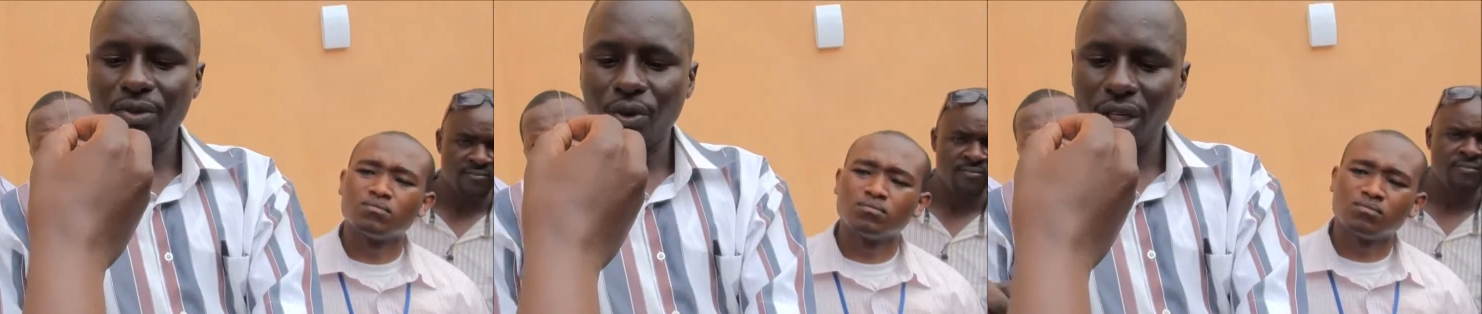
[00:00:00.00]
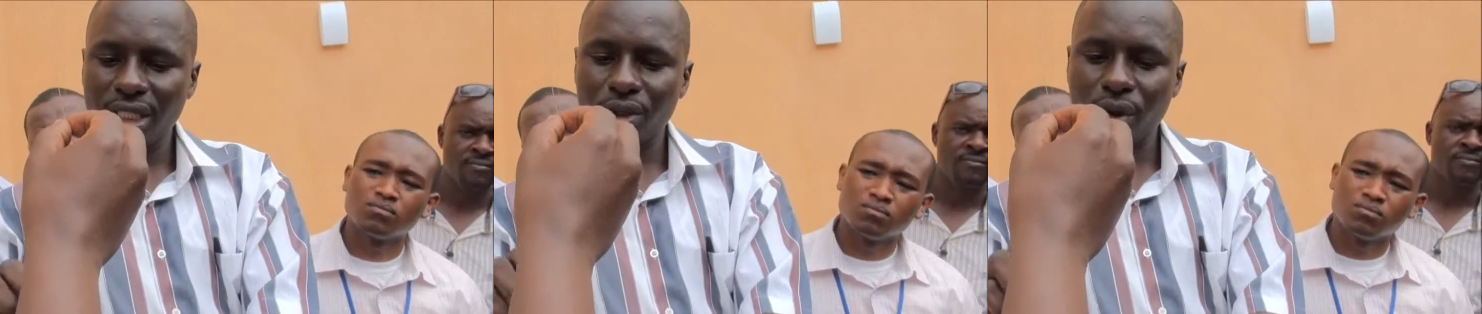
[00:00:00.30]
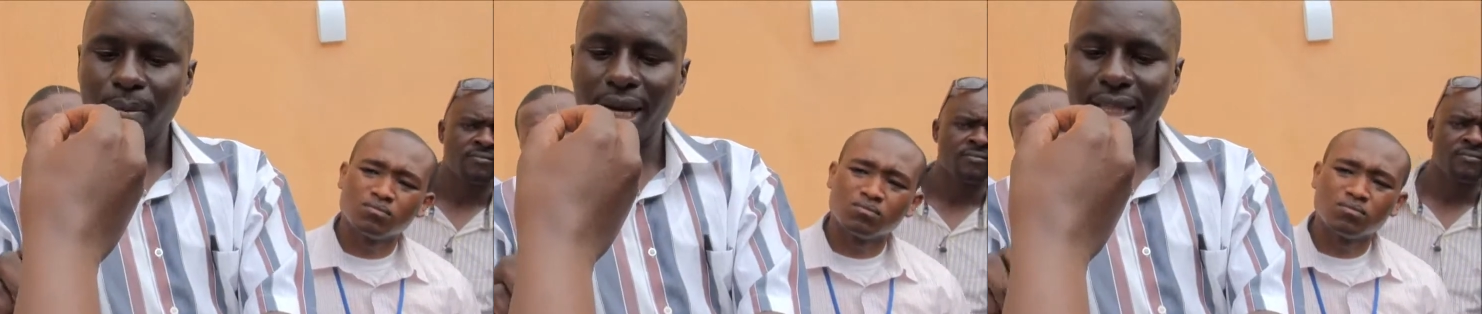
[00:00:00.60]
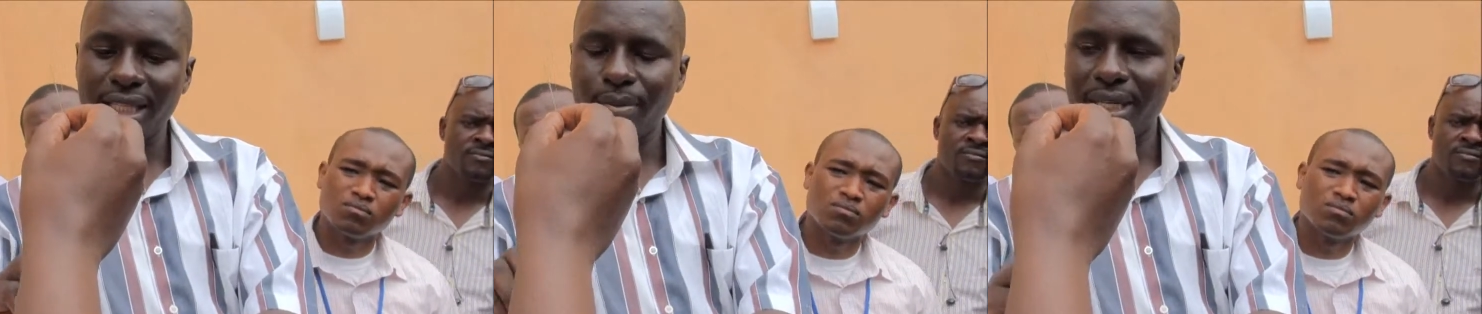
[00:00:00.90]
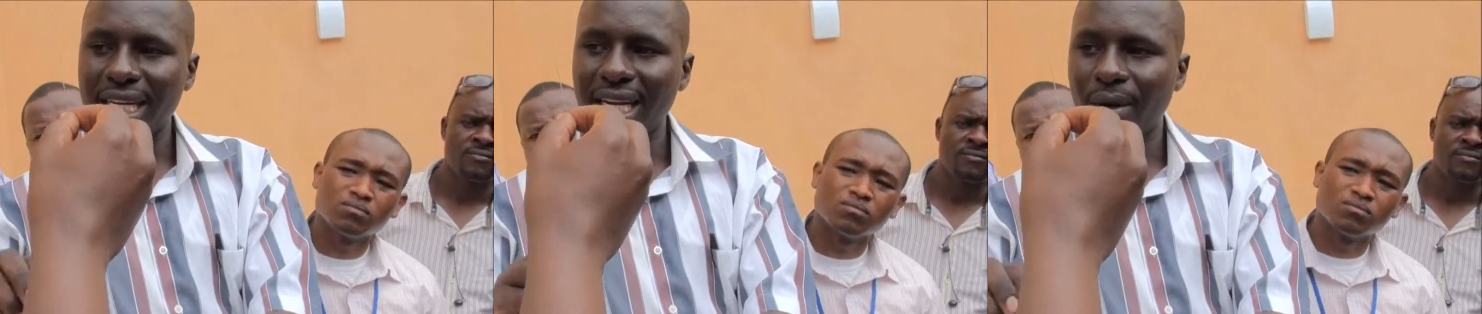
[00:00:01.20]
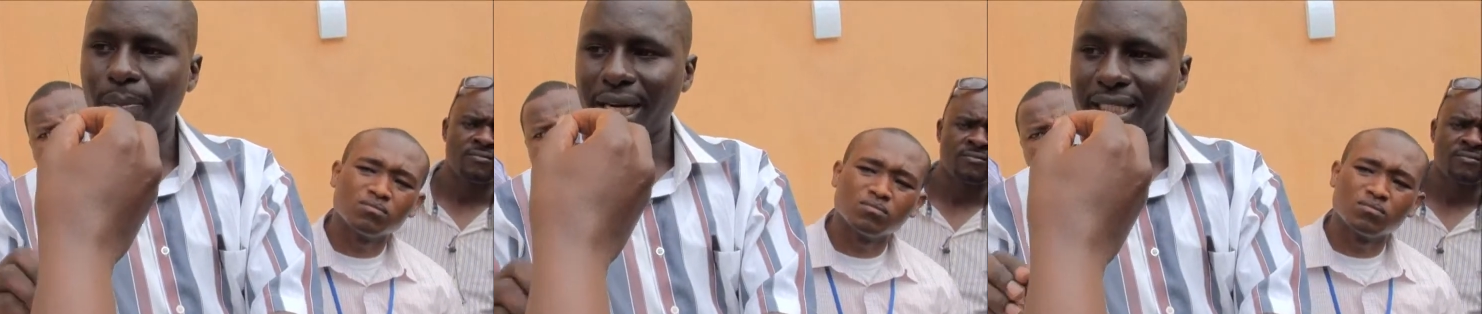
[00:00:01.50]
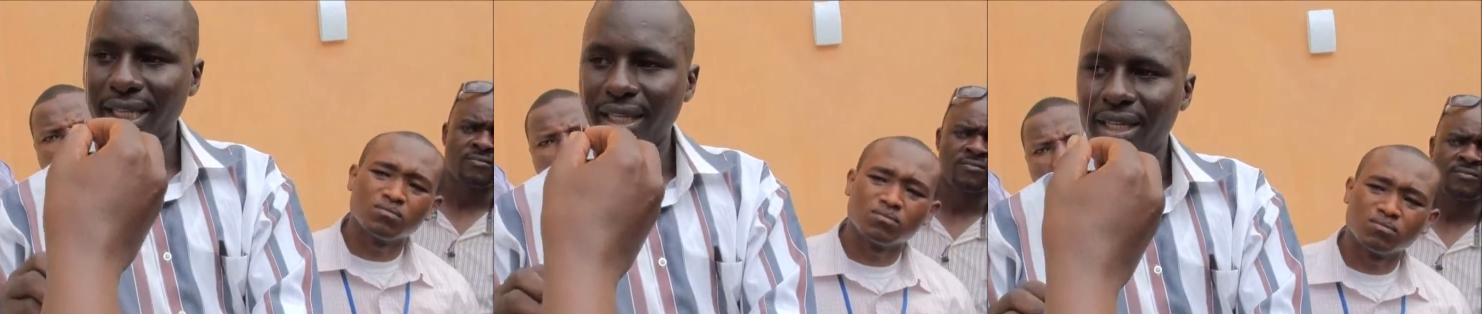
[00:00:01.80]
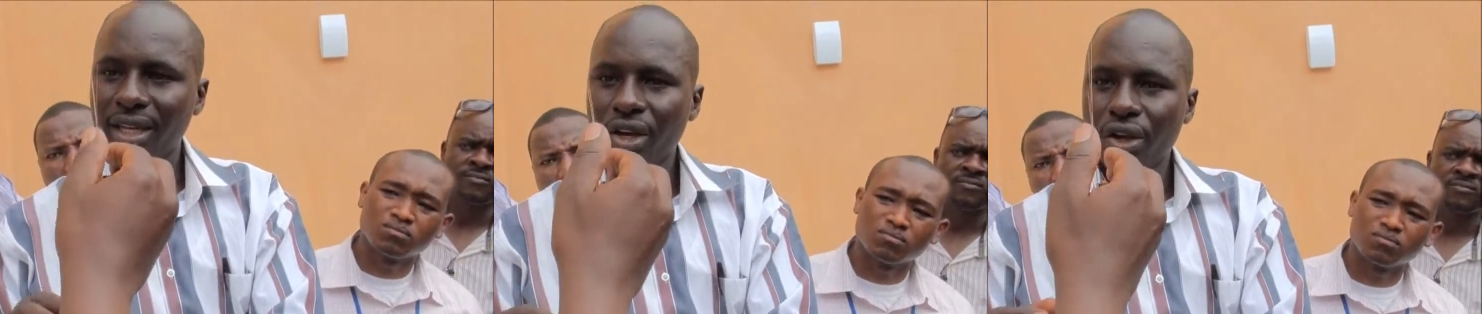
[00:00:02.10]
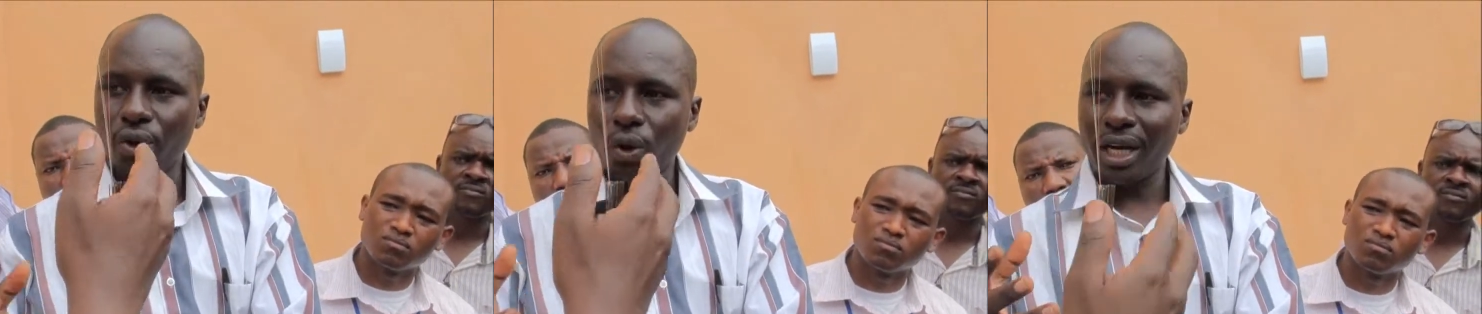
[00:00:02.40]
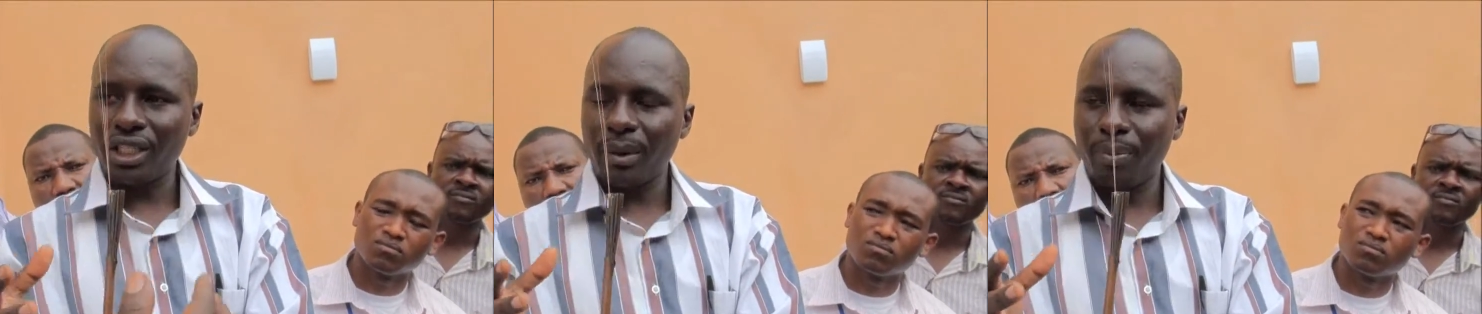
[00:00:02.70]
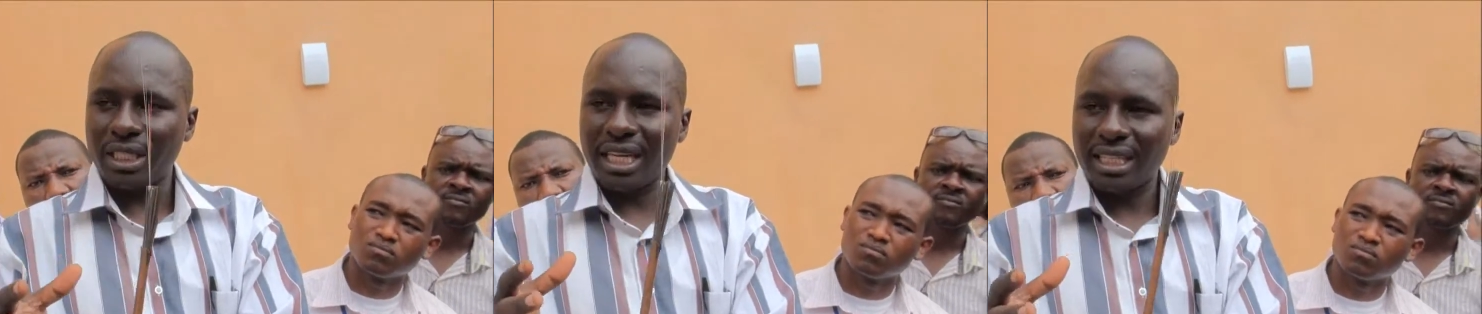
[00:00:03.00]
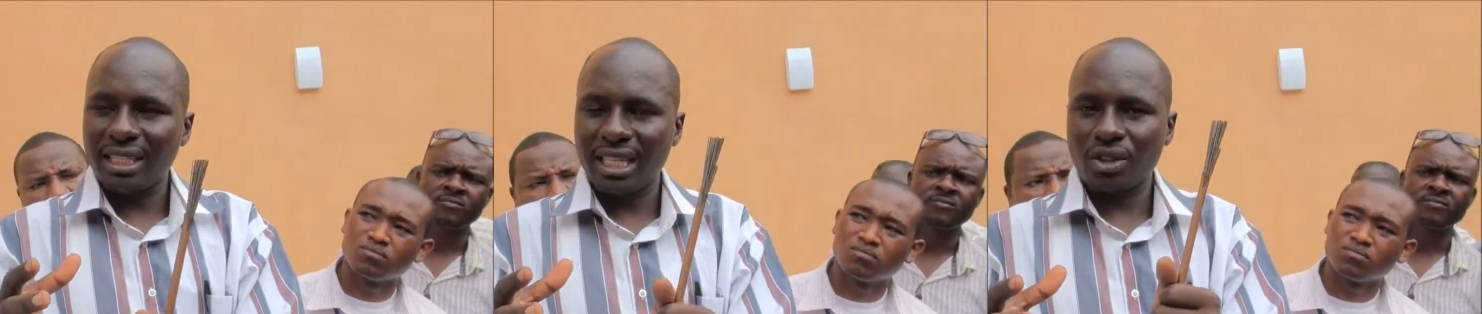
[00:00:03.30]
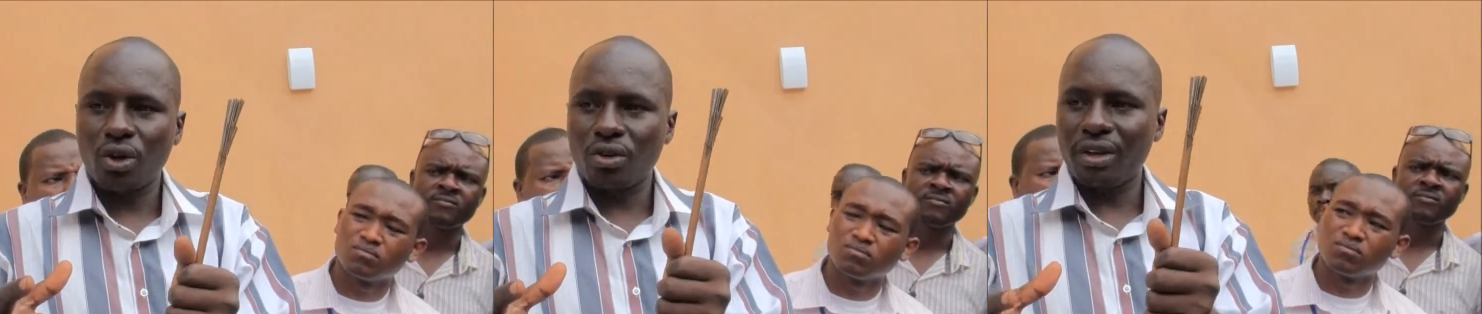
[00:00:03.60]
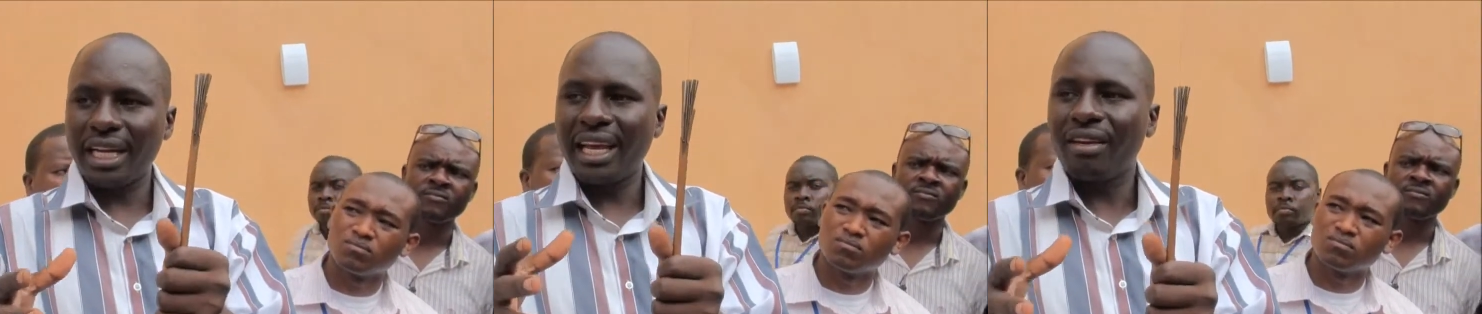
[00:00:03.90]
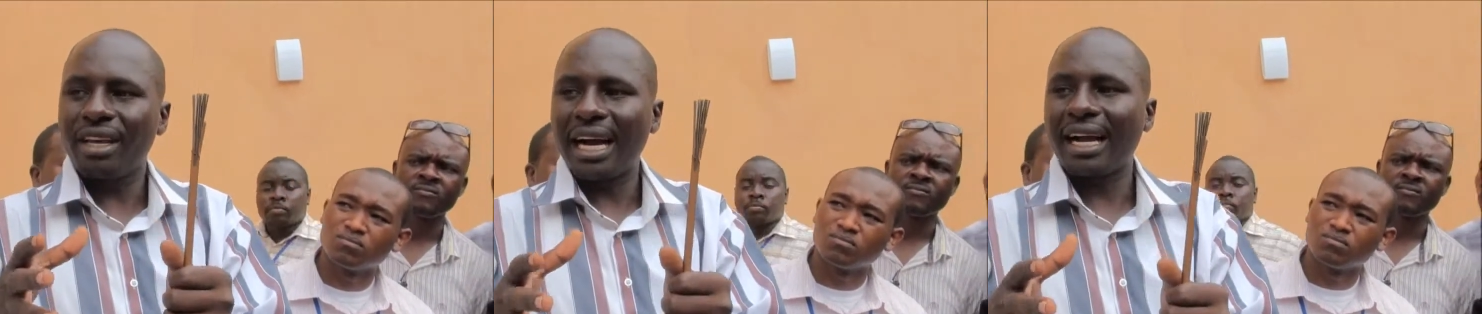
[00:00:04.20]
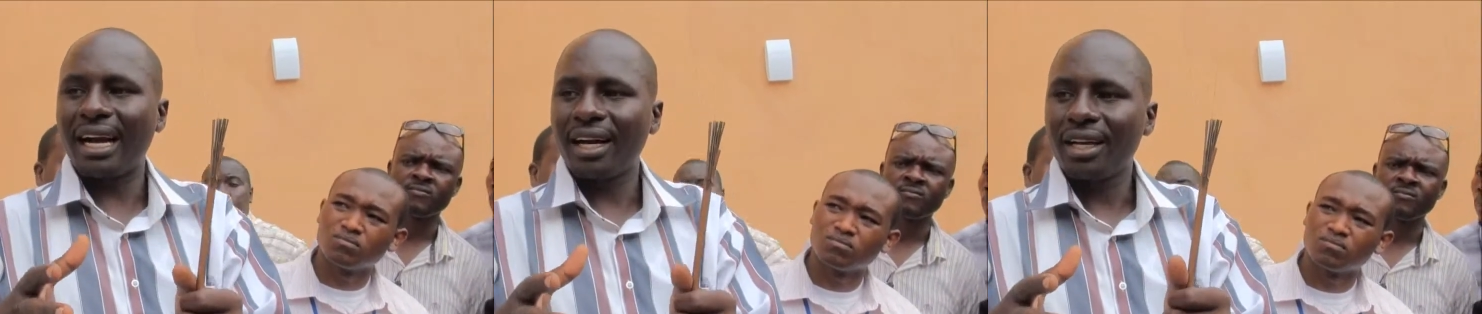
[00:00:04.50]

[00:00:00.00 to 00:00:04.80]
Speaker 1: fault is whereby this metallic part, you know a ship, it has got very heavy anchor.